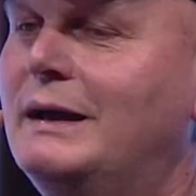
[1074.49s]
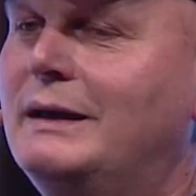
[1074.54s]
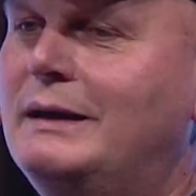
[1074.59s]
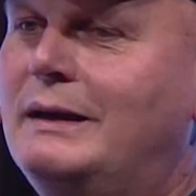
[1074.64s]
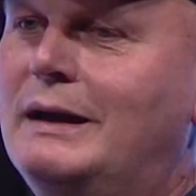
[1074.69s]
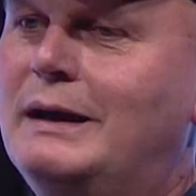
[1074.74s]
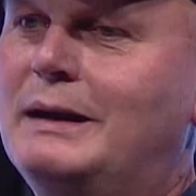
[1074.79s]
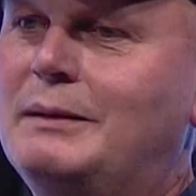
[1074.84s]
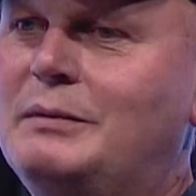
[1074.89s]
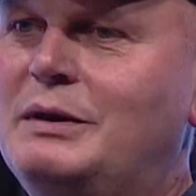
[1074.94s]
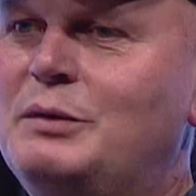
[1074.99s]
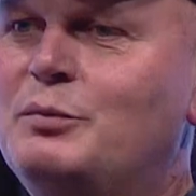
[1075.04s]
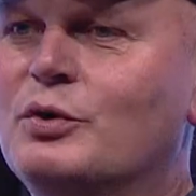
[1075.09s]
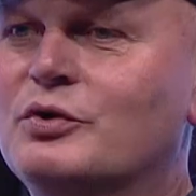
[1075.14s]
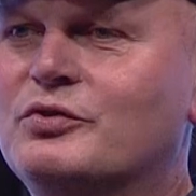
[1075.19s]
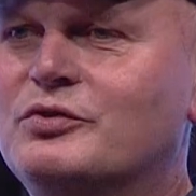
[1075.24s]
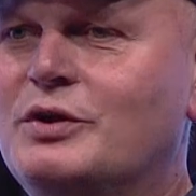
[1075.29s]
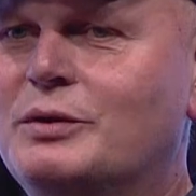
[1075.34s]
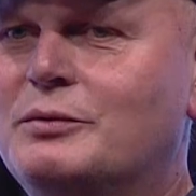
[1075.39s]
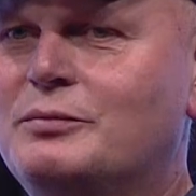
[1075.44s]
It
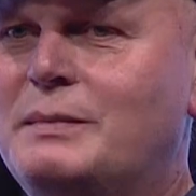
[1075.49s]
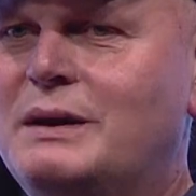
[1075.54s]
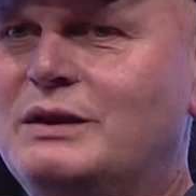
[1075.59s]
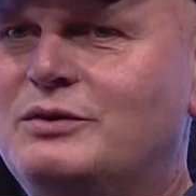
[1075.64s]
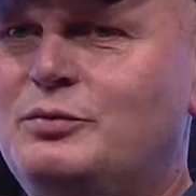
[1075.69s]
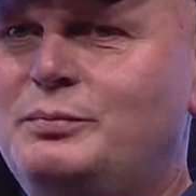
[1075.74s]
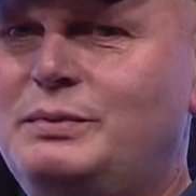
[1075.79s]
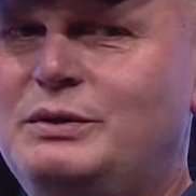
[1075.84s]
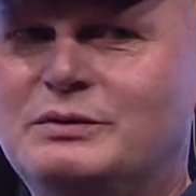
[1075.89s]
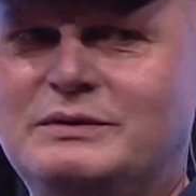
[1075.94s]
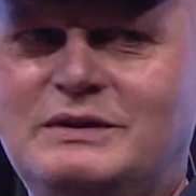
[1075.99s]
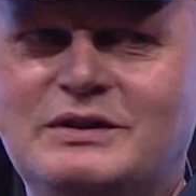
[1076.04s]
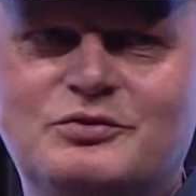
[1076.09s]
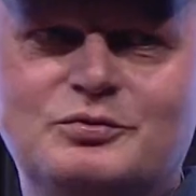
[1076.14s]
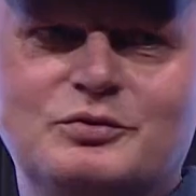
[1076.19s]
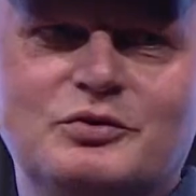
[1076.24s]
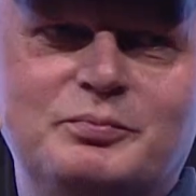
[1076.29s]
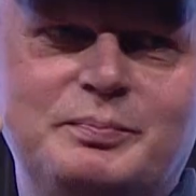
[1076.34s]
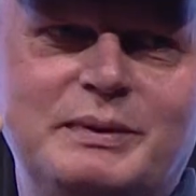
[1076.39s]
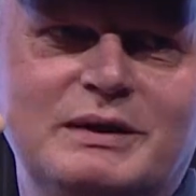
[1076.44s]
was not meant to be
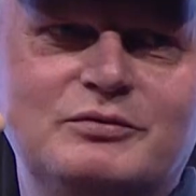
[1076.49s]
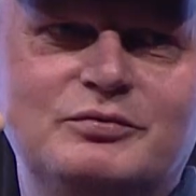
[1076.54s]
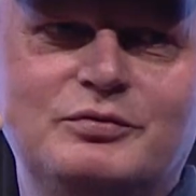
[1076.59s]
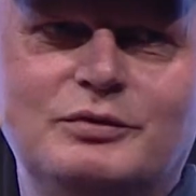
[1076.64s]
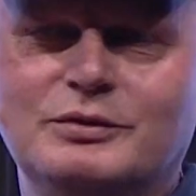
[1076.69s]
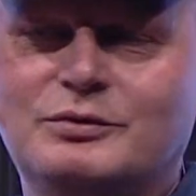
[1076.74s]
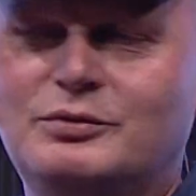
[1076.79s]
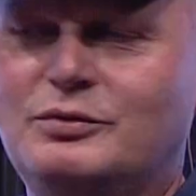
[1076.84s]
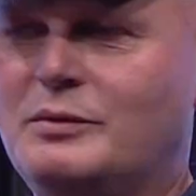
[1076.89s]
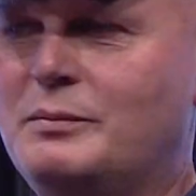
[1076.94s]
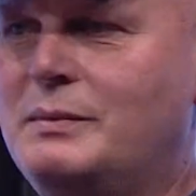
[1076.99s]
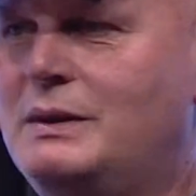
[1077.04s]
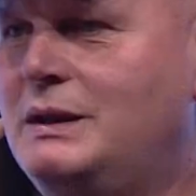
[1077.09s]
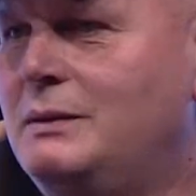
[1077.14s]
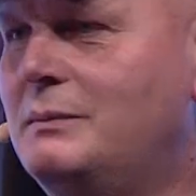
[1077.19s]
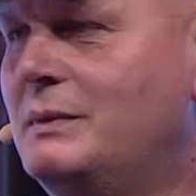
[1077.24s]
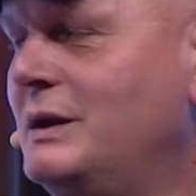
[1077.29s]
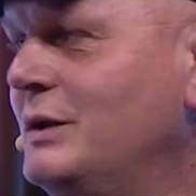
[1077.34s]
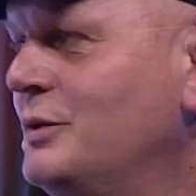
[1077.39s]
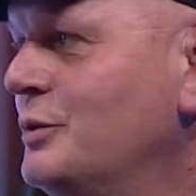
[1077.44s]
disrespectful to the many,
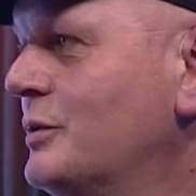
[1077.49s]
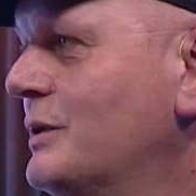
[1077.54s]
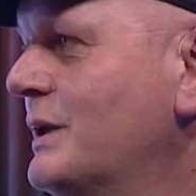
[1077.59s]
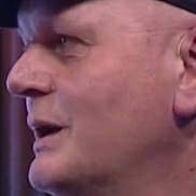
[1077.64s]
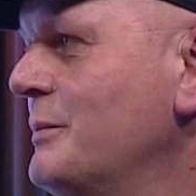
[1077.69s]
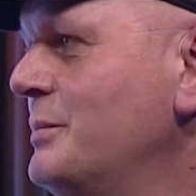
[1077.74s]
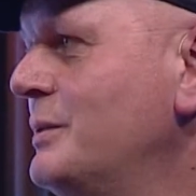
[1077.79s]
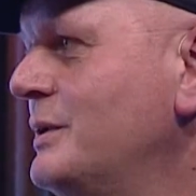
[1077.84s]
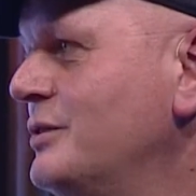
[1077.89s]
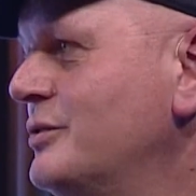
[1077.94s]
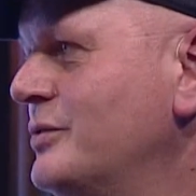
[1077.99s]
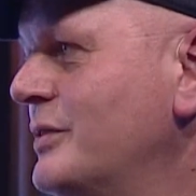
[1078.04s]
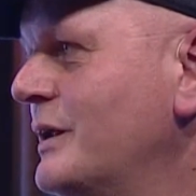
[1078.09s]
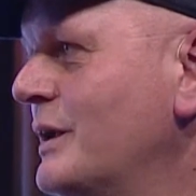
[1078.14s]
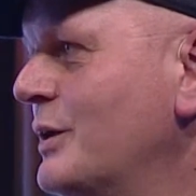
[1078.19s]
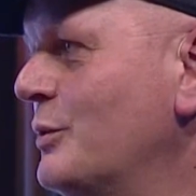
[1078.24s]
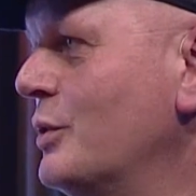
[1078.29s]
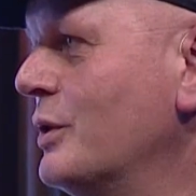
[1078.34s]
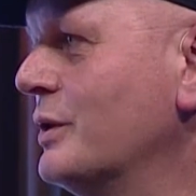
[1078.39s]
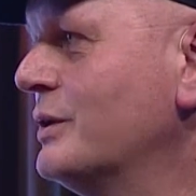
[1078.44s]
many good companies that
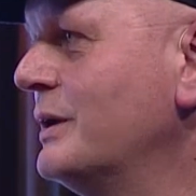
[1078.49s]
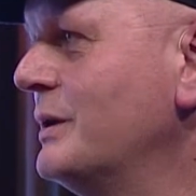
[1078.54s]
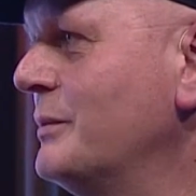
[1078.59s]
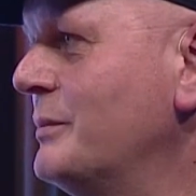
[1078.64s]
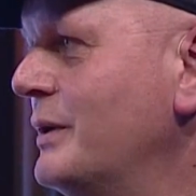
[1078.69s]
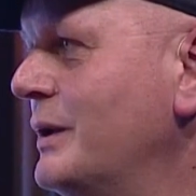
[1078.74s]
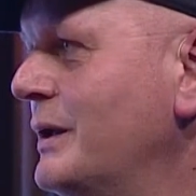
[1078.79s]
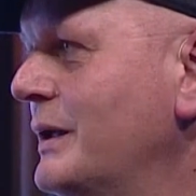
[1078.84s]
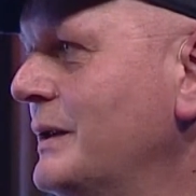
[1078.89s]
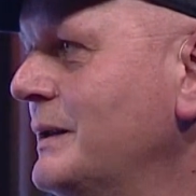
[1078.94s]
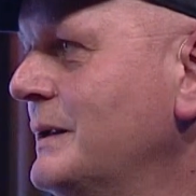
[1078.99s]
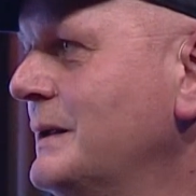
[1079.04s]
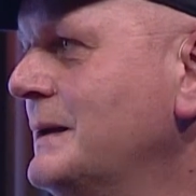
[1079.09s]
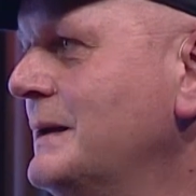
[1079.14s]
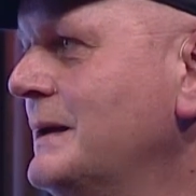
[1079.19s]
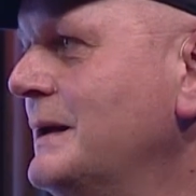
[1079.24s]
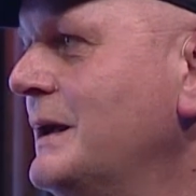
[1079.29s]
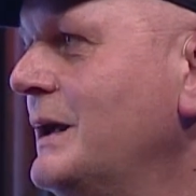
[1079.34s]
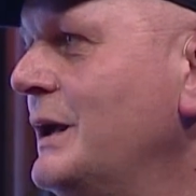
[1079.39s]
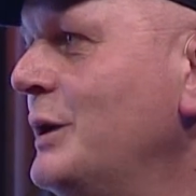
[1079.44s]
are working in Berlin.
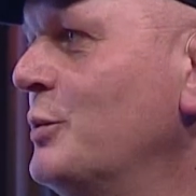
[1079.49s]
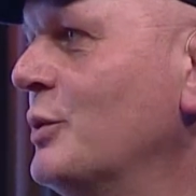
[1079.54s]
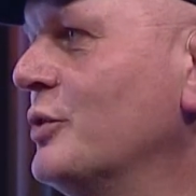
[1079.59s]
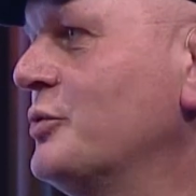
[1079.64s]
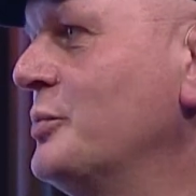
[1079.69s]
It was